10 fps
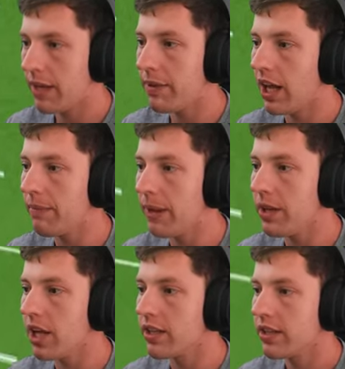Play me line, play
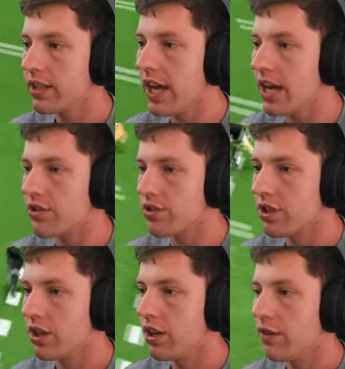me line.
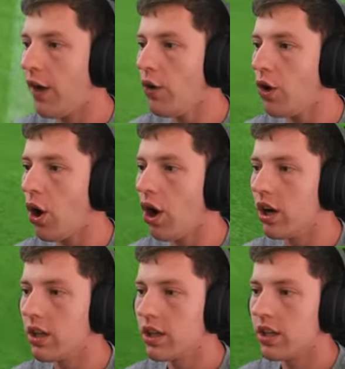Yes.
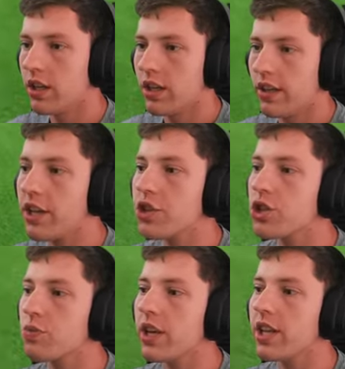Fodor. This
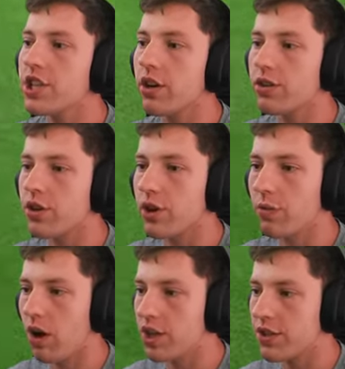is where the territory
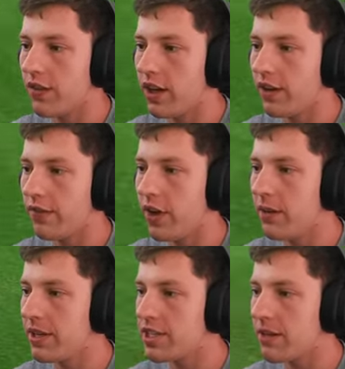was for, for
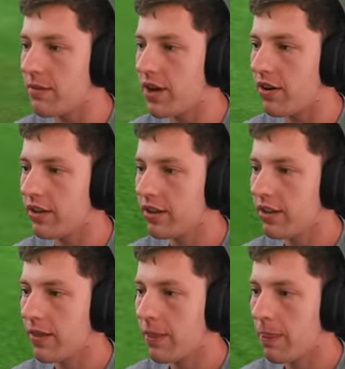him at Saint Mirren.
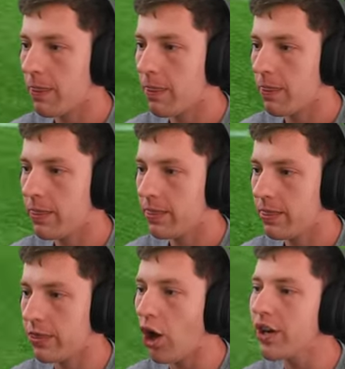
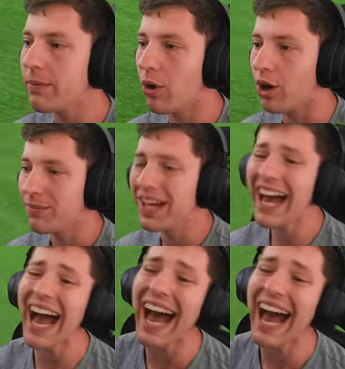Not anymore.